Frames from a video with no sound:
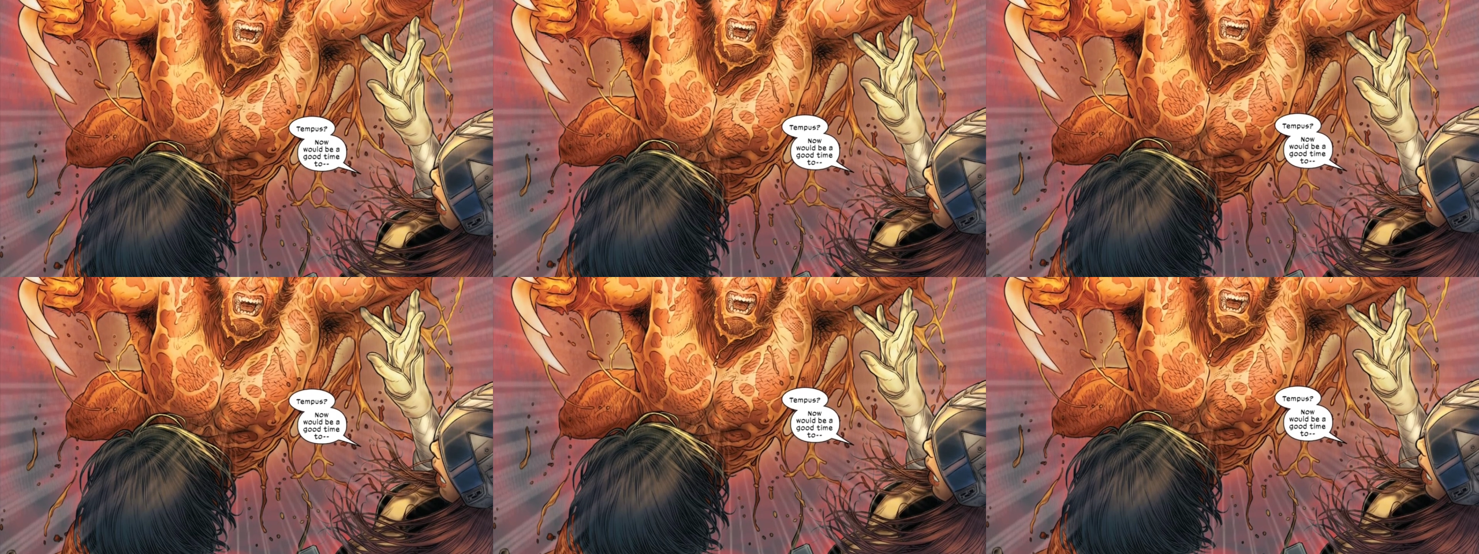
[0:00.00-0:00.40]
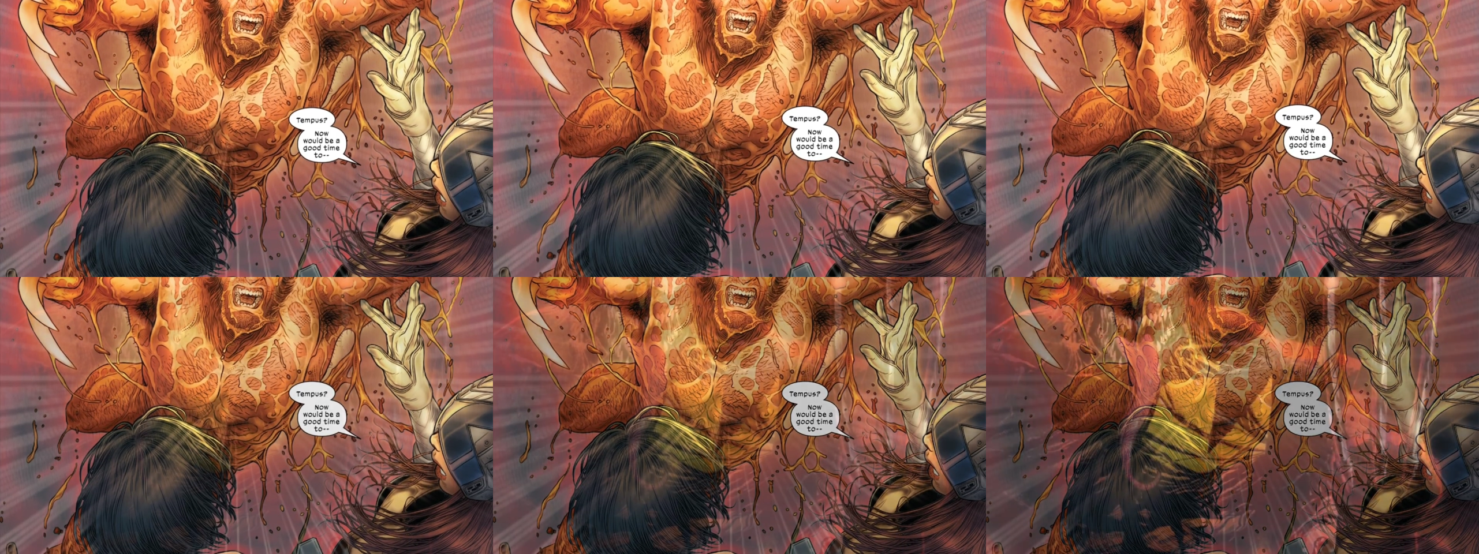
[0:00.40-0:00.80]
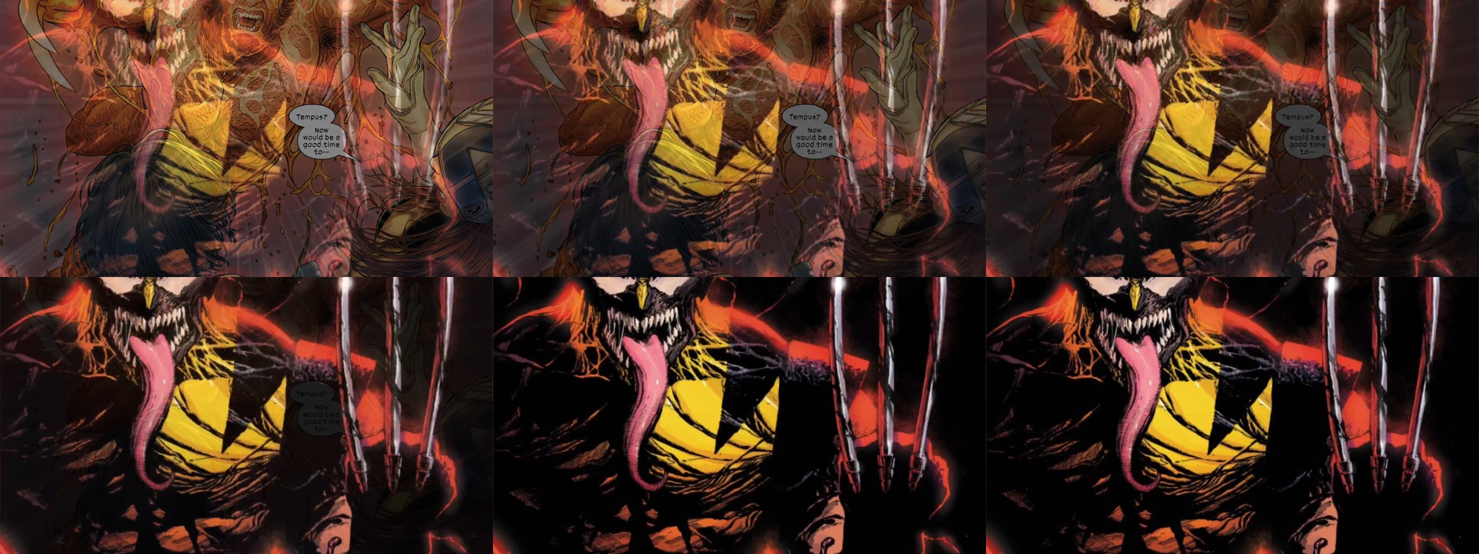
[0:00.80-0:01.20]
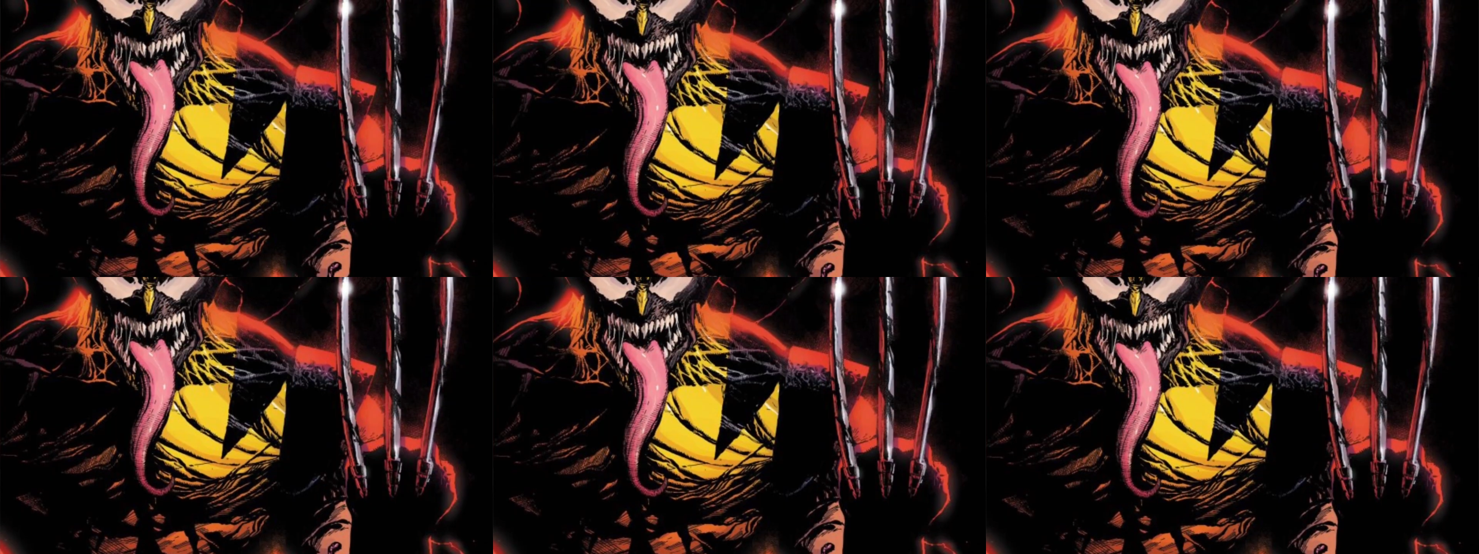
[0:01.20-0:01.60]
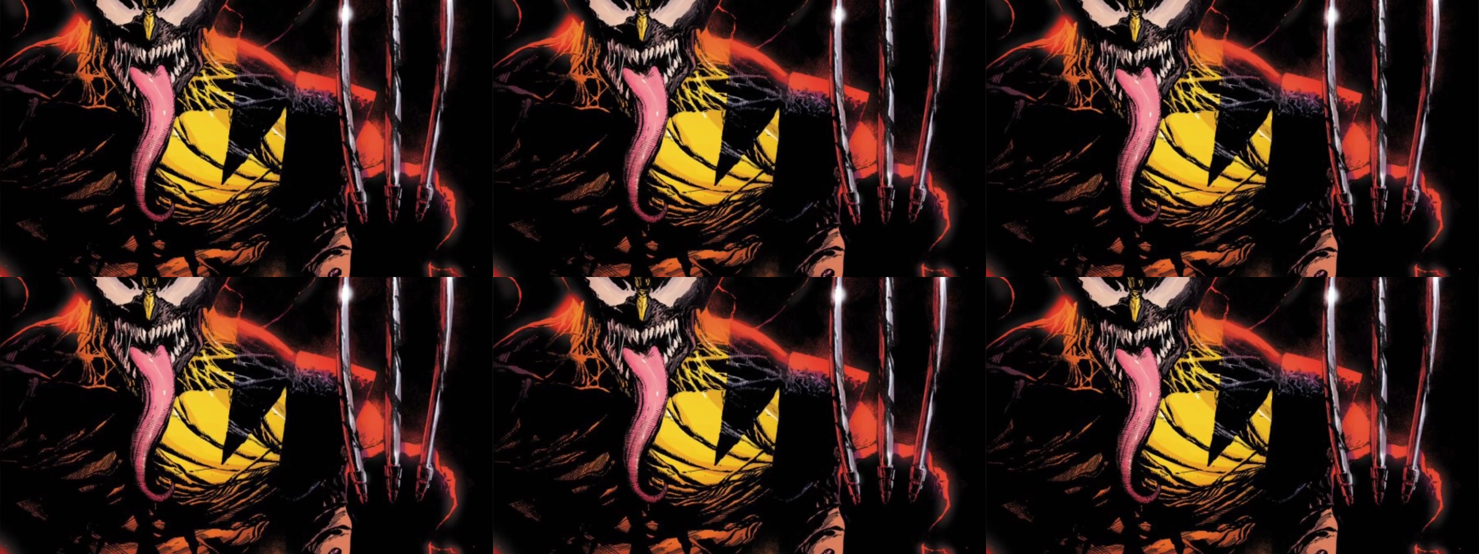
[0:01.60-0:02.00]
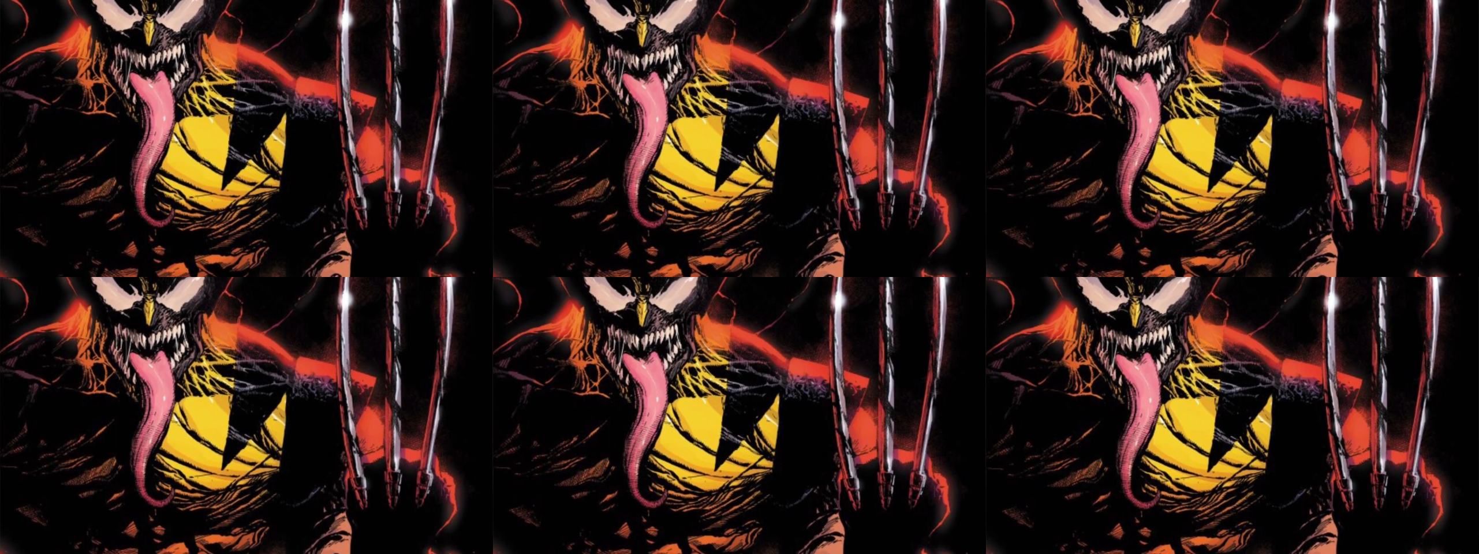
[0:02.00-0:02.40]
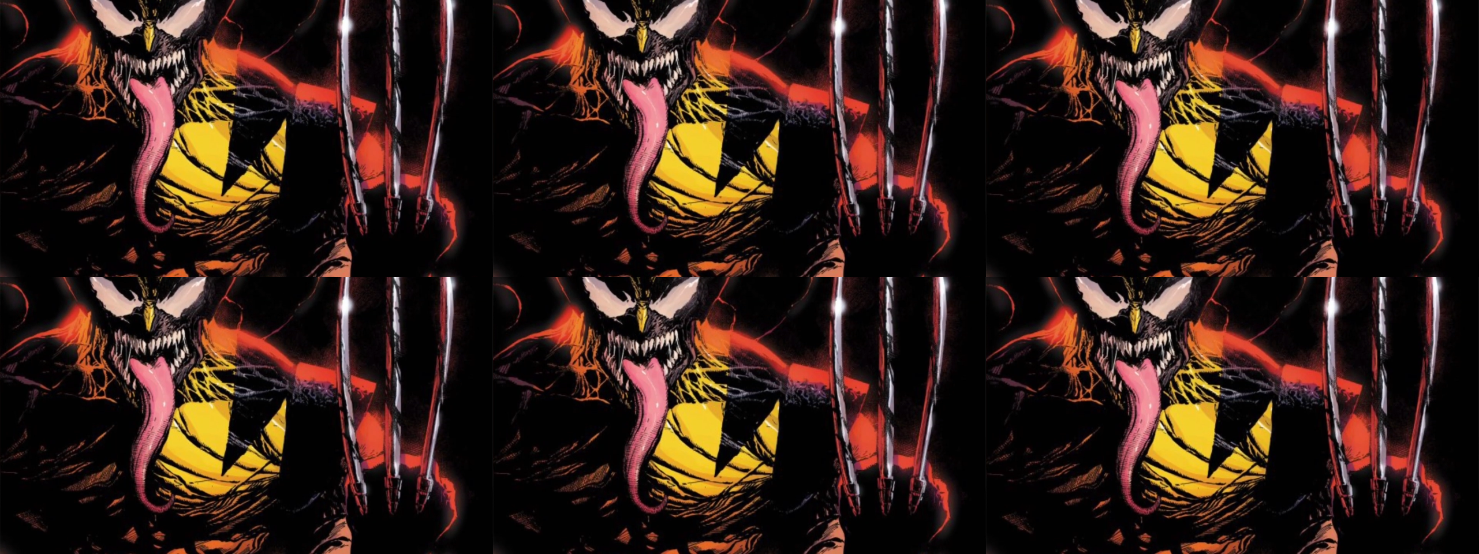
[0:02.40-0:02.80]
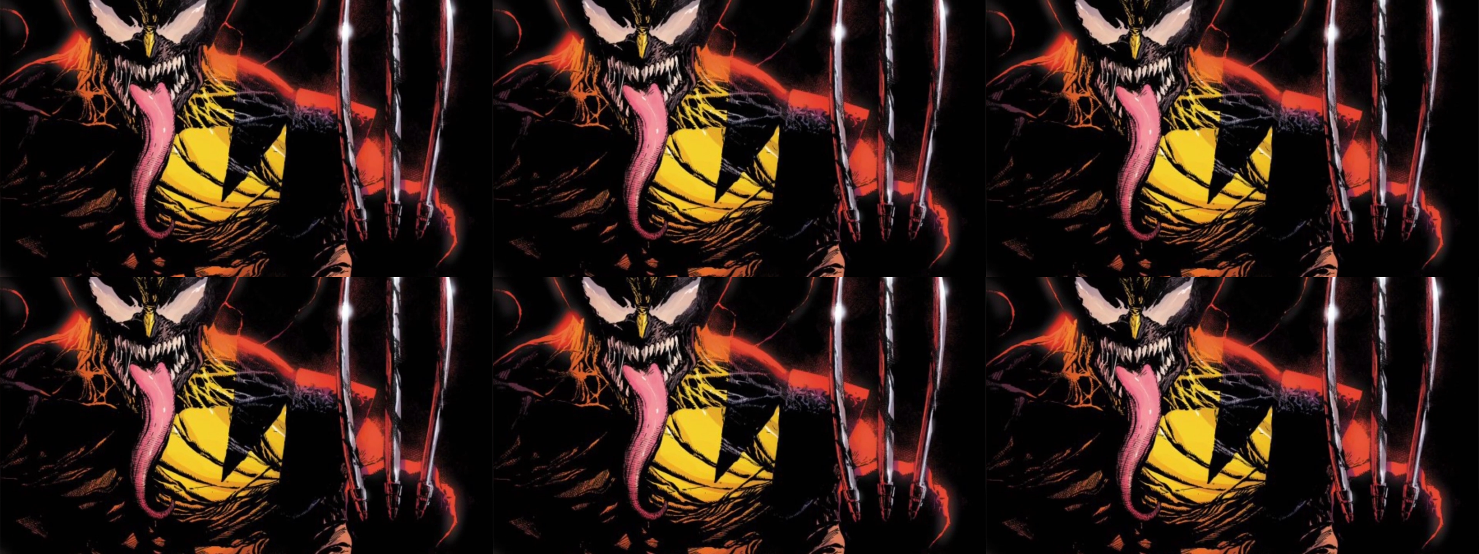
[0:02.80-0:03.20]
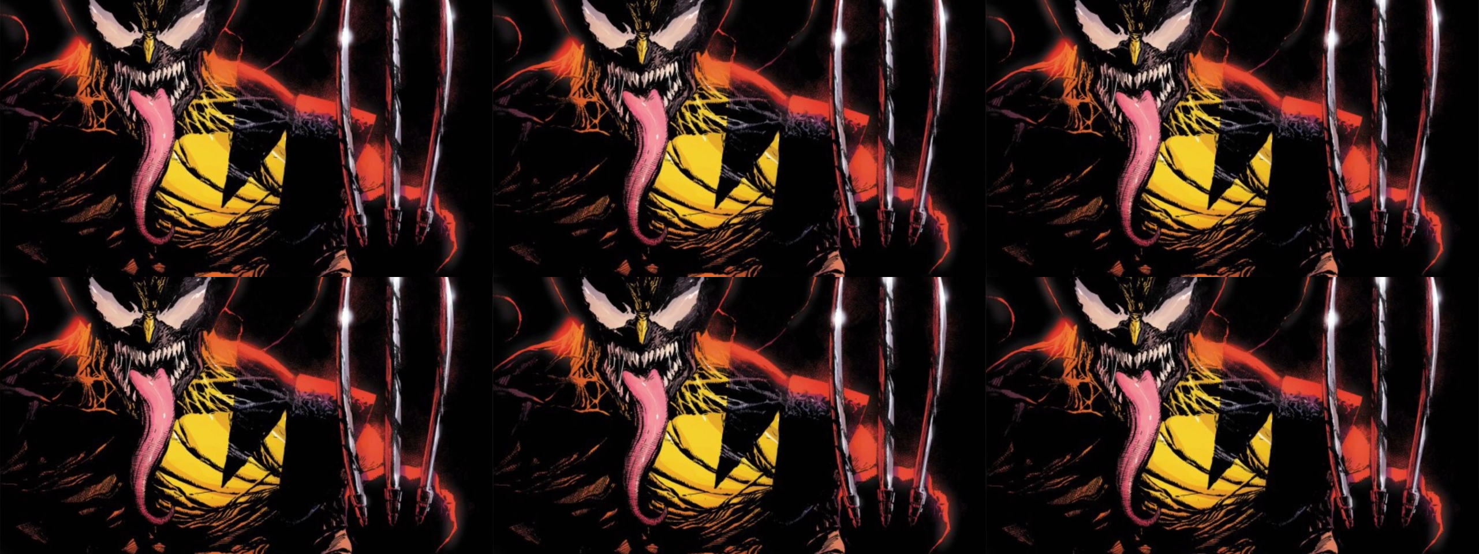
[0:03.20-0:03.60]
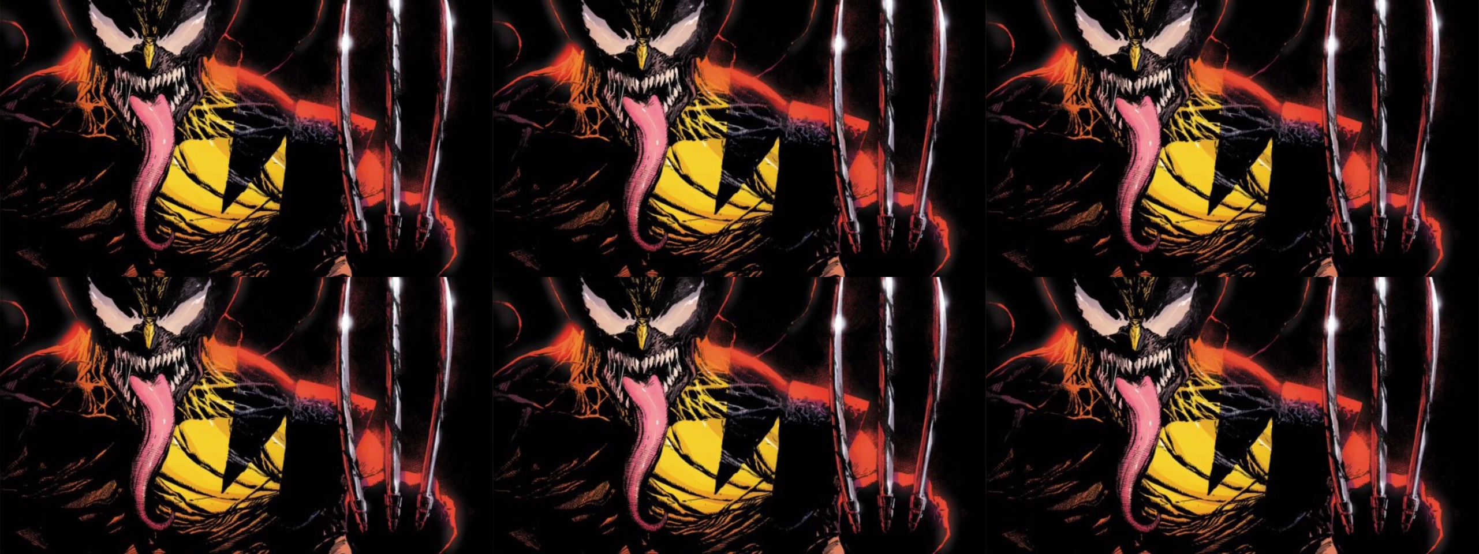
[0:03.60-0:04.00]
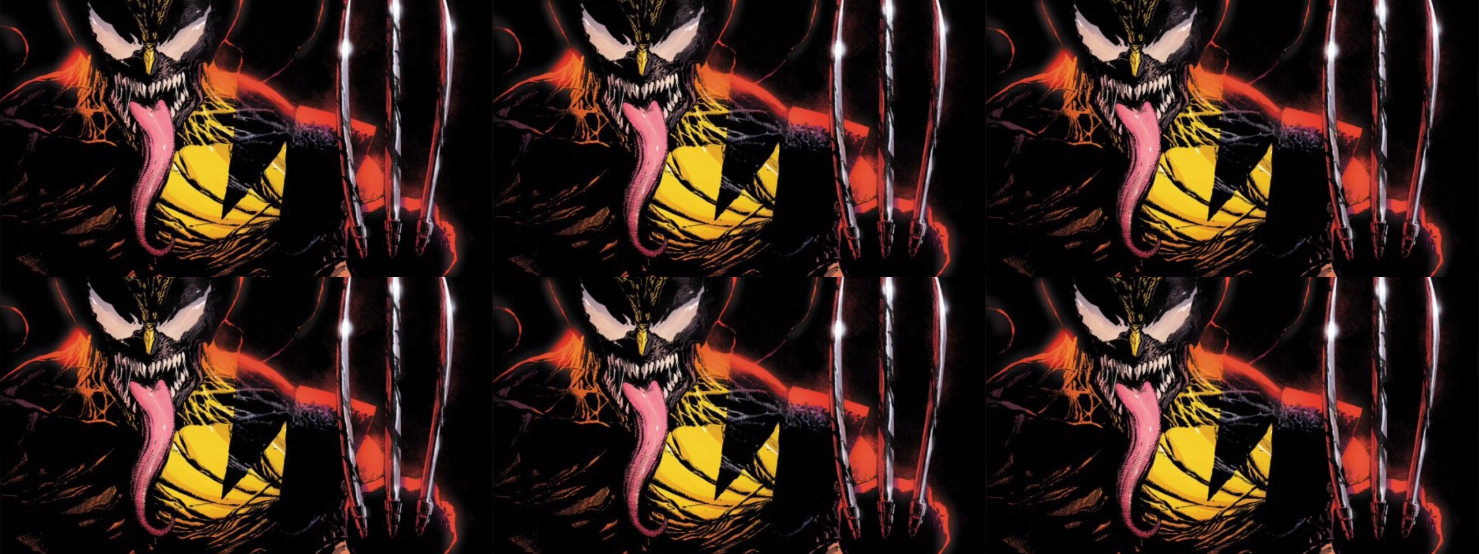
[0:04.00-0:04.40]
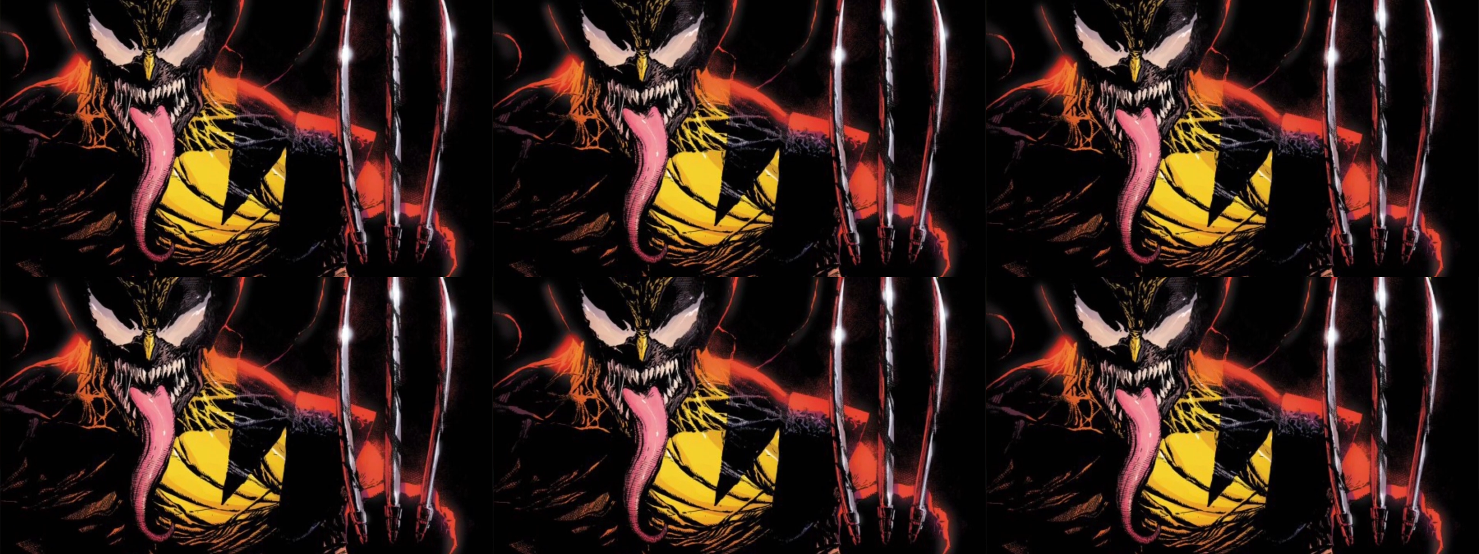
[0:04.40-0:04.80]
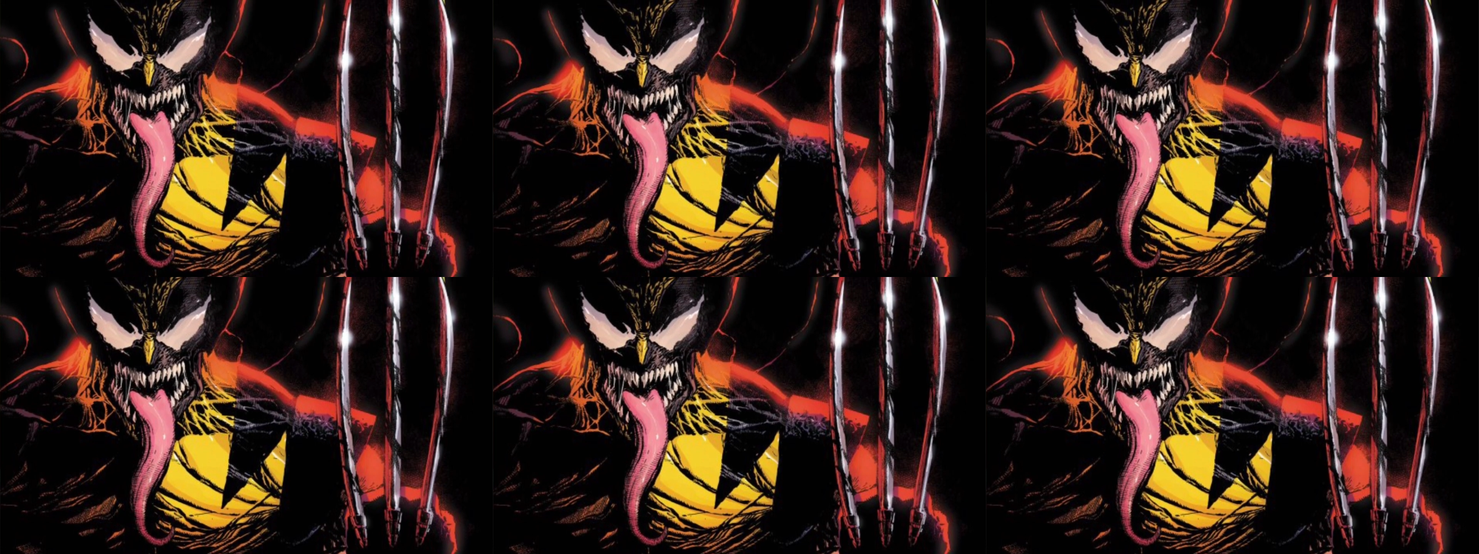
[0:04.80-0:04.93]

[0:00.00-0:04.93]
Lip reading: No face is visible, so there are no lips to read.